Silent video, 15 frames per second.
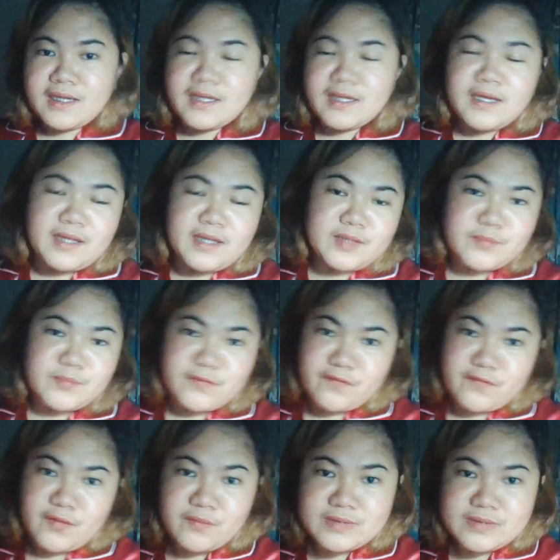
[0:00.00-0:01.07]
And
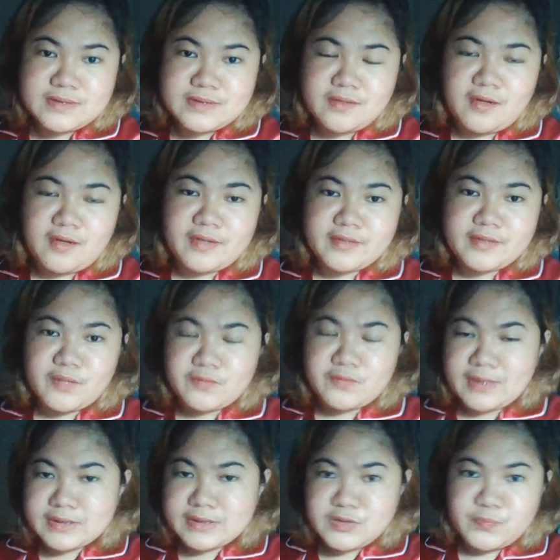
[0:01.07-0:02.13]
before we start, I would
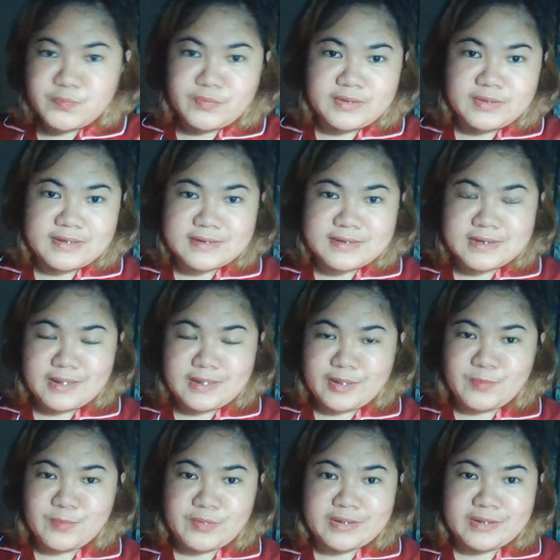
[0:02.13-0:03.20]
like to put a
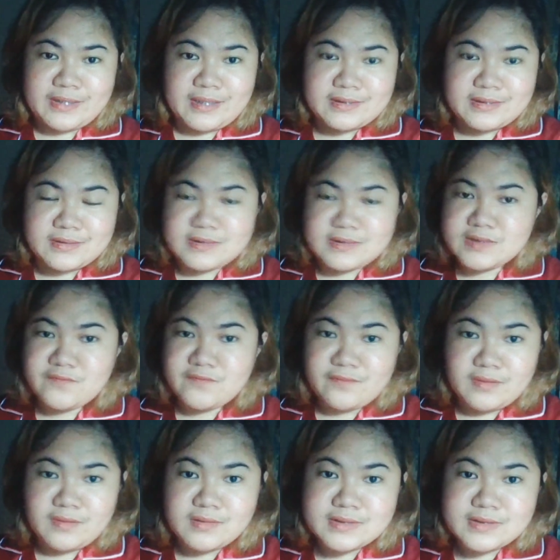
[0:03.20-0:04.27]
disclaimer that this
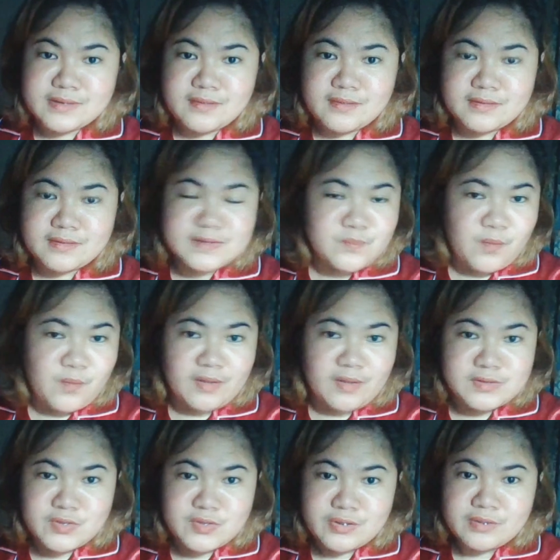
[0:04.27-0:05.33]
vlog is not
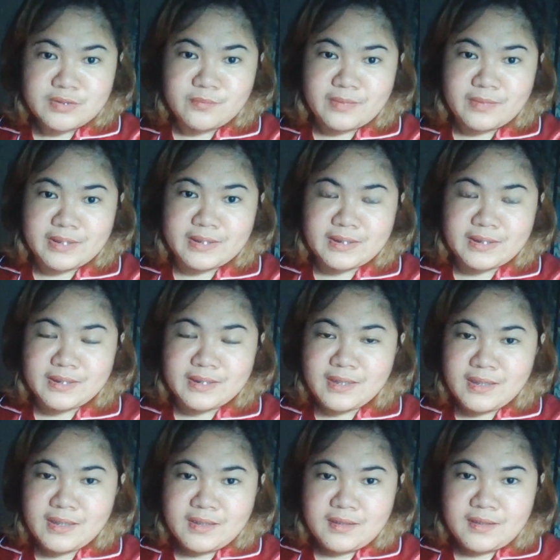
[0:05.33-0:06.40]
sponsored by
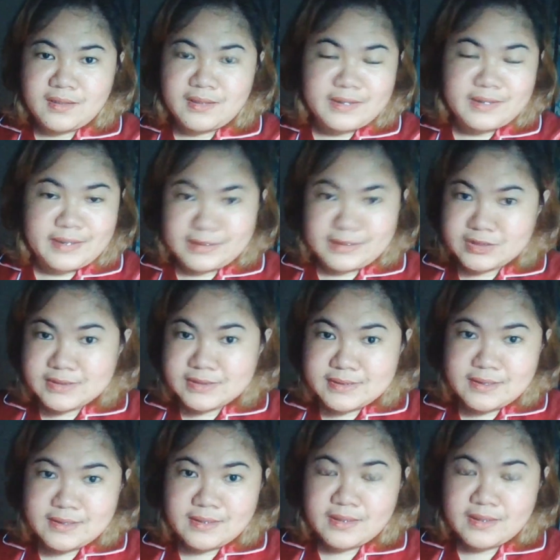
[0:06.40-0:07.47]
an
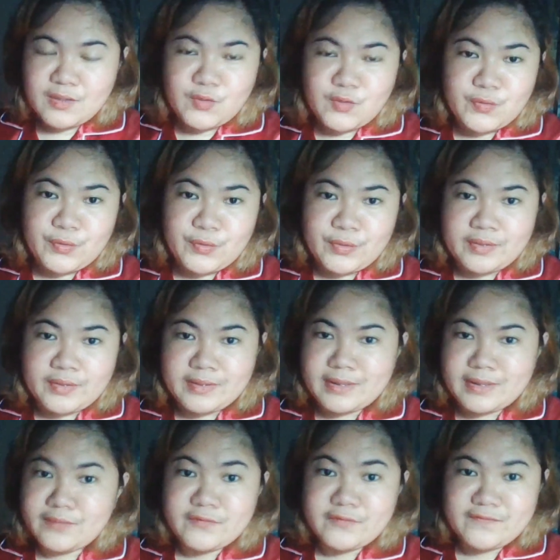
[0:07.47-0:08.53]
agency or a
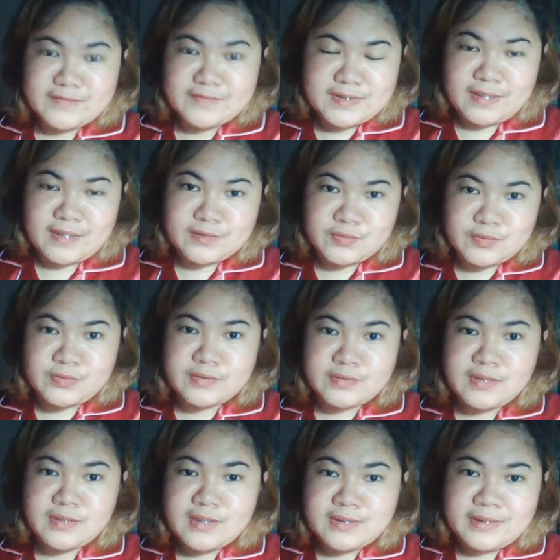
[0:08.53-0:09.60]
review center,
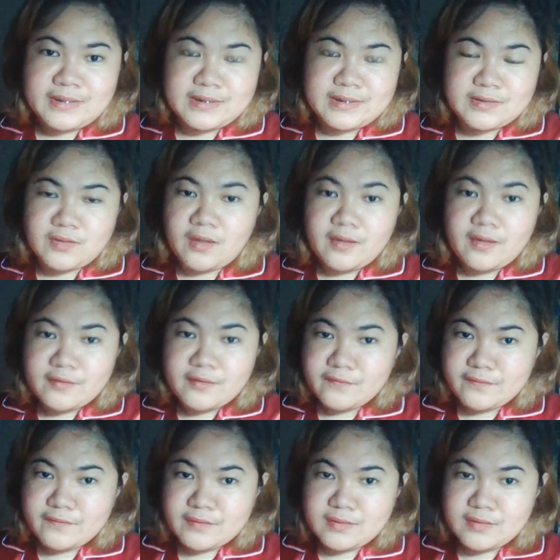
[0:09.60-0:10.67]
and all of
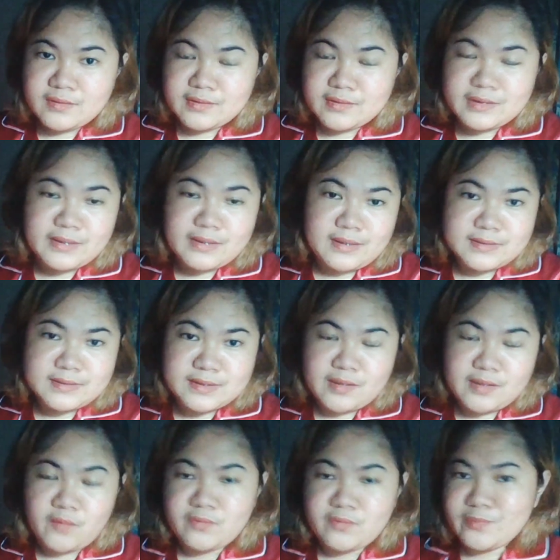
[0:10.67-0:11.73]
the details that I
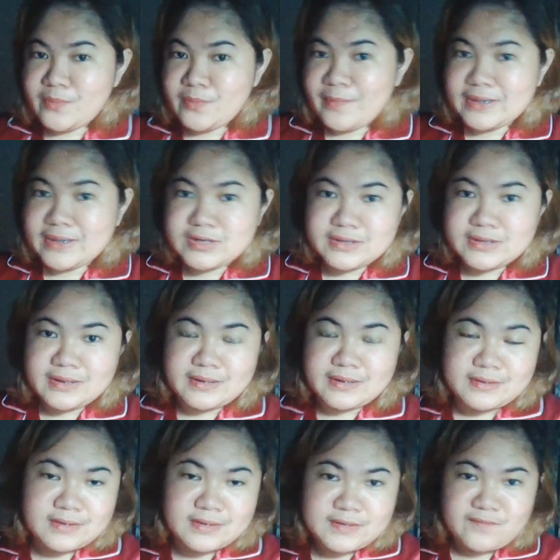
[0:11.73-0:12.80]
will be mentioning in
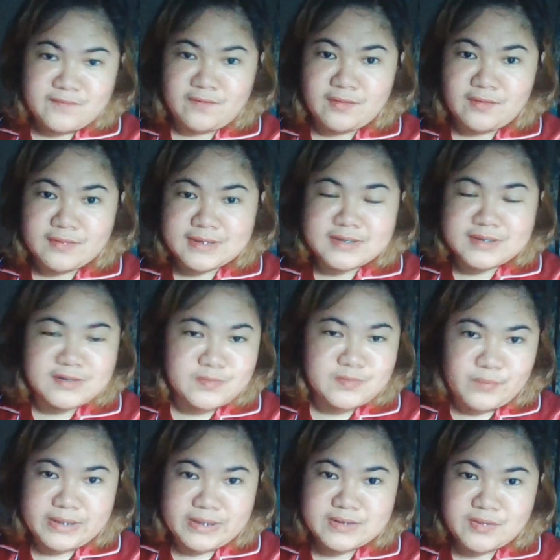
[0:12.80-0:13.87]
this vlog is just
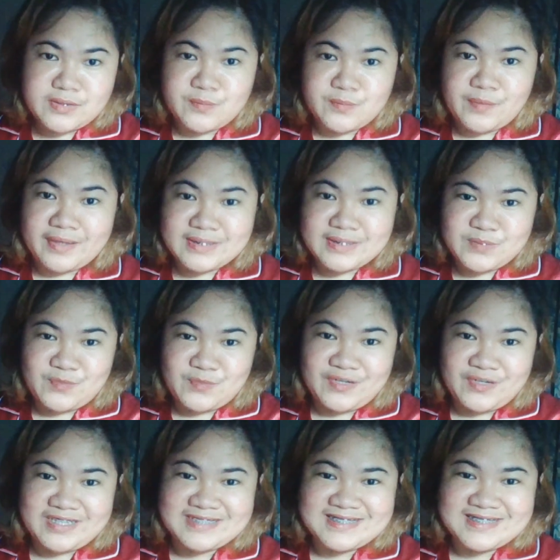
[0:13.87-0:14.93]
based on my
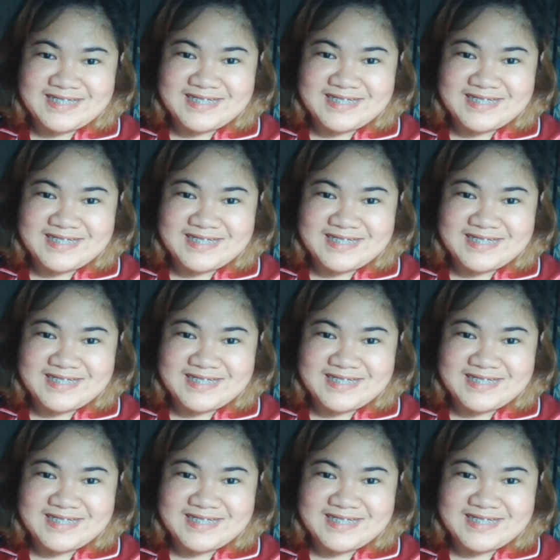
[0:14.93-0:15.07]
experience.